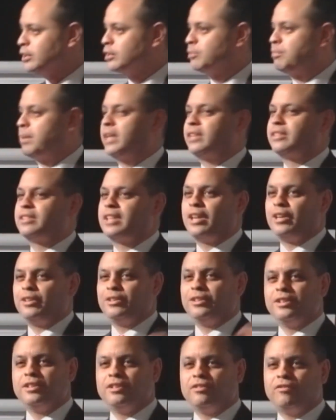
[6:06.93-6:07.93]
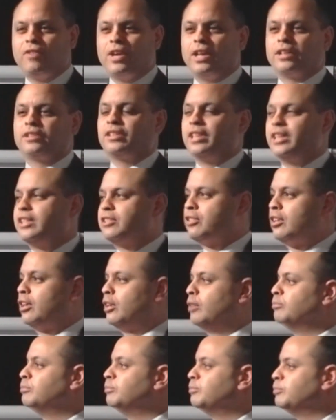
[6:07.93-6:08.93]
put his spikes out, fox lands
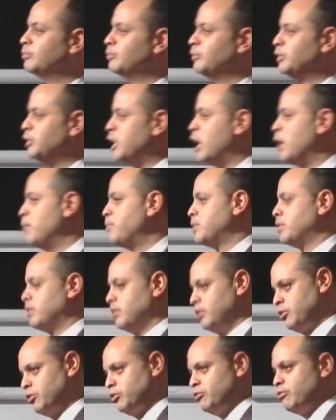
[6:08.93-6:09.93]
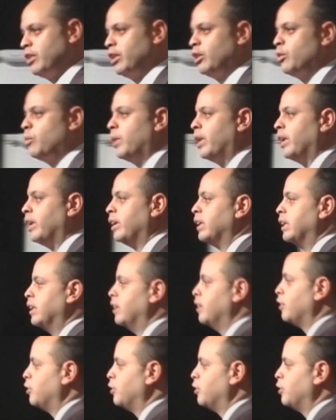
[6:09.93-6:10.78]
on him, yipes, goes running away.